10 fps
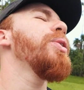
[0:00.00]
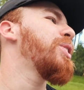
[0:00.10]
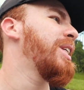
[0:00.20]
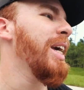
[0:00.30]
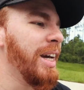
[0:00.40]

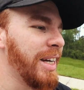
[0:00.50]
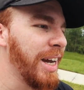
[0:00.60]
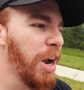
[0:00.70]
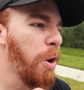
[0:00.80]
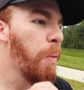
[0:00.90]
sick
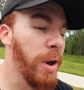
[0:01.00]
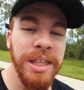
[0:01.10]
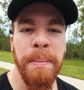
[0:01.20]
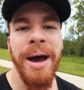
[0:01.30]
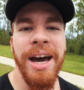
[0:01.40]
with
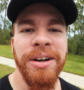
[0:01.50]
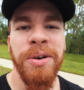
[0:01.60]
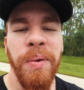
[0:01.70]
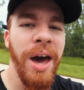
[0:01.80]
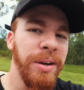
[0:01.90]
the banner
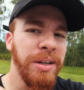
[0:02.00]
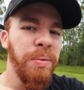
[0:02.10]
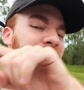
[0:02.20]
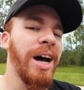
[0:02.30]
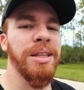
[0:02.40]
rather than
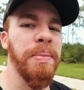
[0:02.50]
without the